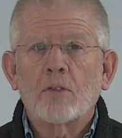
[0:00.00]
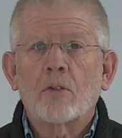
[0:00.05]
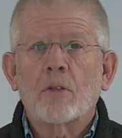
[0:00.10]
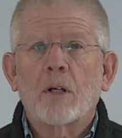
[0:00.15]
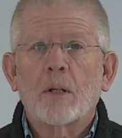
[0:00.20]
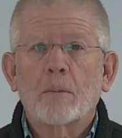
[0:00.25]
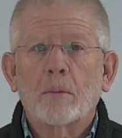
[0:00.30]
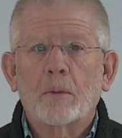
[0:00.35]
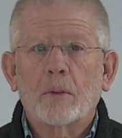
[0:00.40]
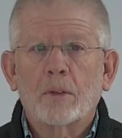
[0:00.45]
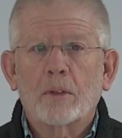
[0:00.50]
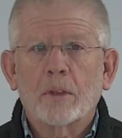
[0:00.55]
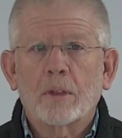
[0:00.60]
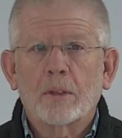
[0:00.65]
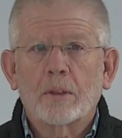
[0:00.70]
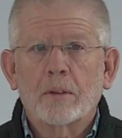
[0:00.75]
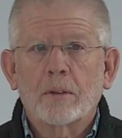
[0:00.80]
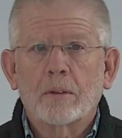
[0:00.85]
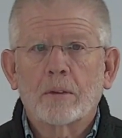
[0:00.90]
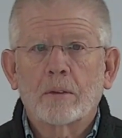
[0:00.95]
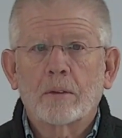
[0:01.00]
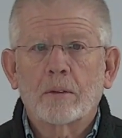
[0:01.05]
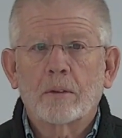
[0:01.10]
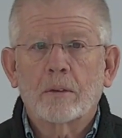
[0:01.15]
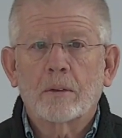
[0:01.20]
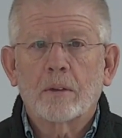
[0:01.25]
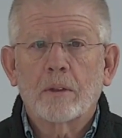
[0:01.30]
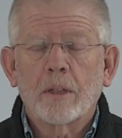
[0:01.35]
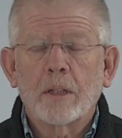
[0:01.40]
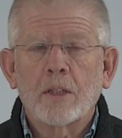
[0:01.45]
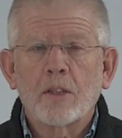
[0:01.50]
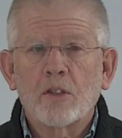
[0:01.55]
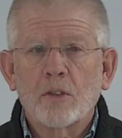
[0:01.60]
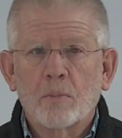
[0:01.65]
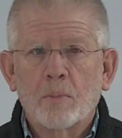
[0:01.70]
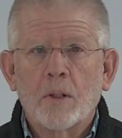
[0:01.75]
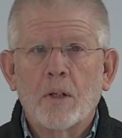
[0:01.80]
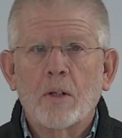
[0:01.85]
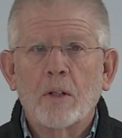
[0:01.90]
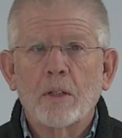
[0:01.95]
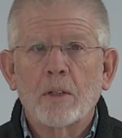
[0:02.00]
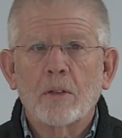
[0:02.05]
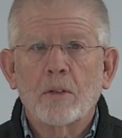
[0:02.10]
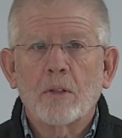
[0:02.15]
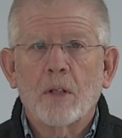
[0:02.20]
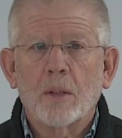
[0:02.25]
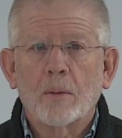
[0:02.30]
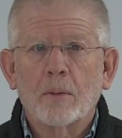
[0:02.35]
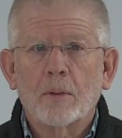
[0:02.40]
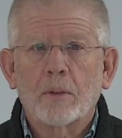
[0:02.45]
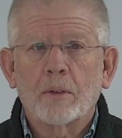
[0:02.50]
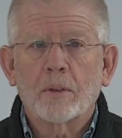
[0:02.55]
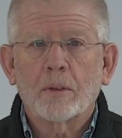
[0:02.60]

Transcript: troubled, in spirit and troubled.